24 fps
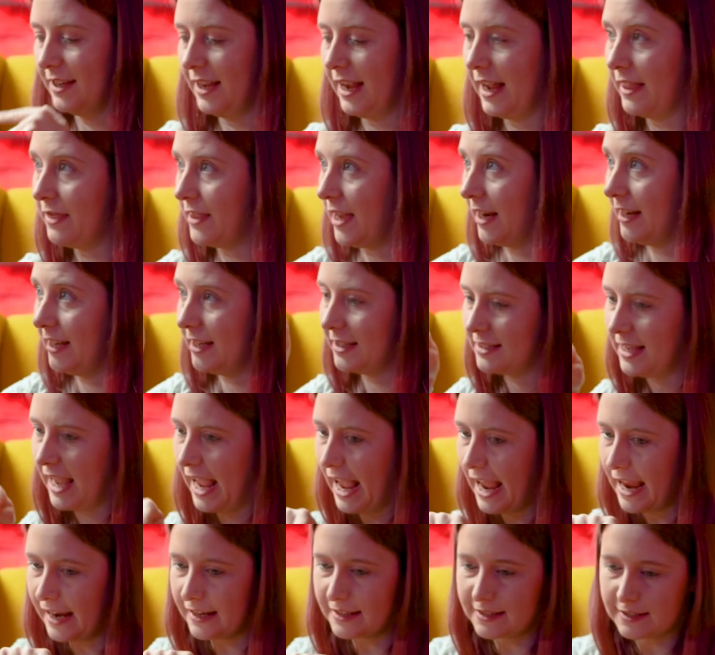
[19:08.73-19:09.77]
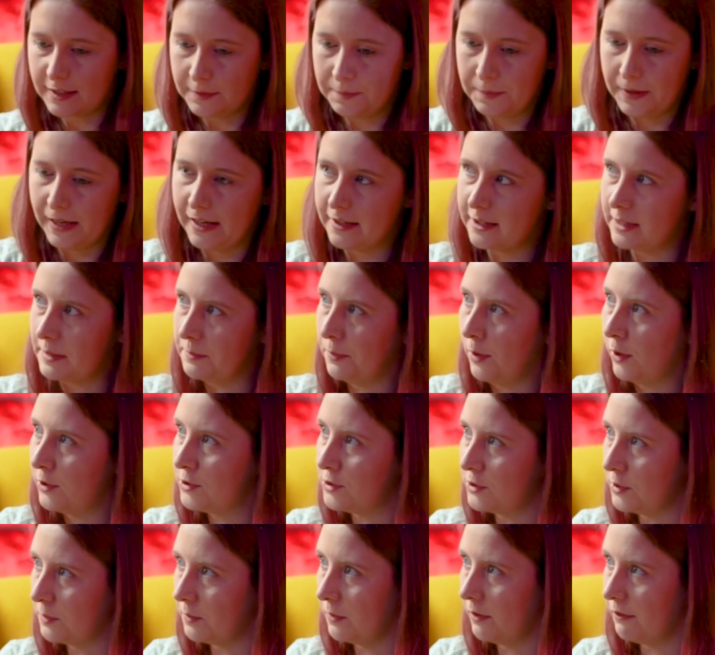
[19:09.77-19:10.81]
And then his head appeared at the
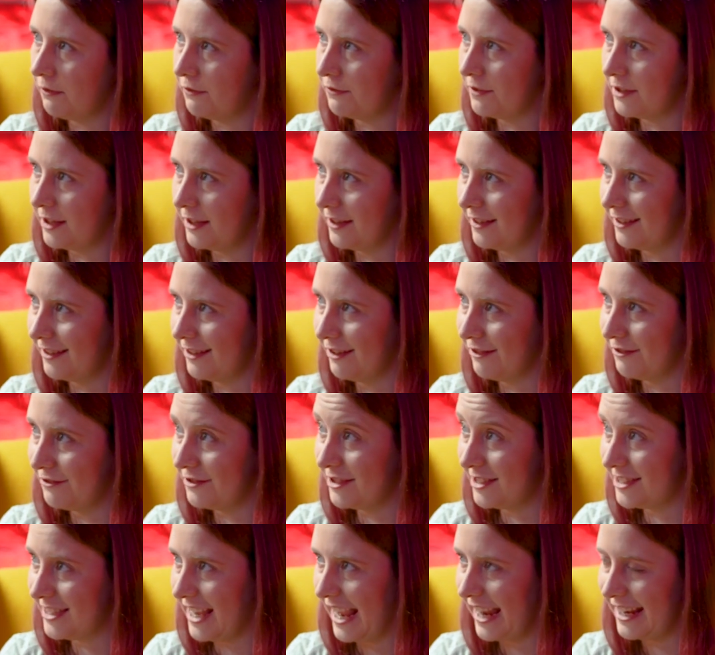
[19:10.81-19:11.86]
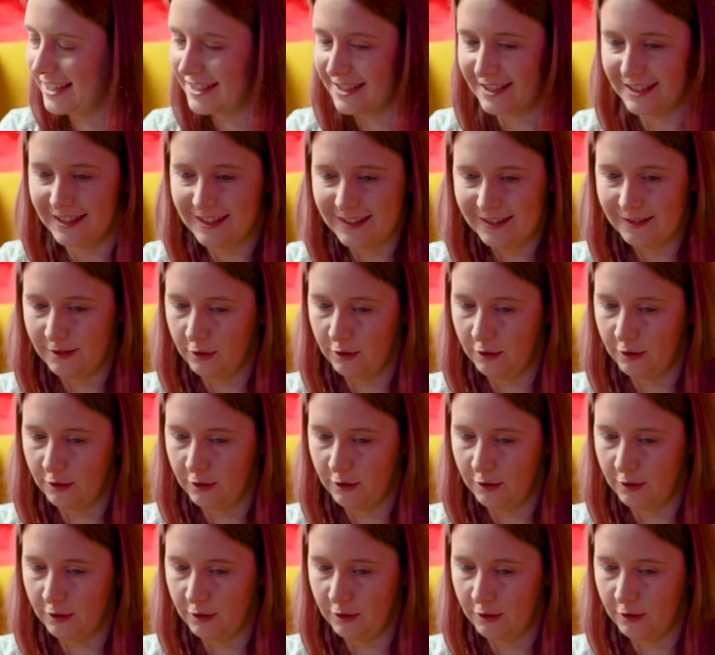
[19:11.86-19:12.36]
bottom of the stage,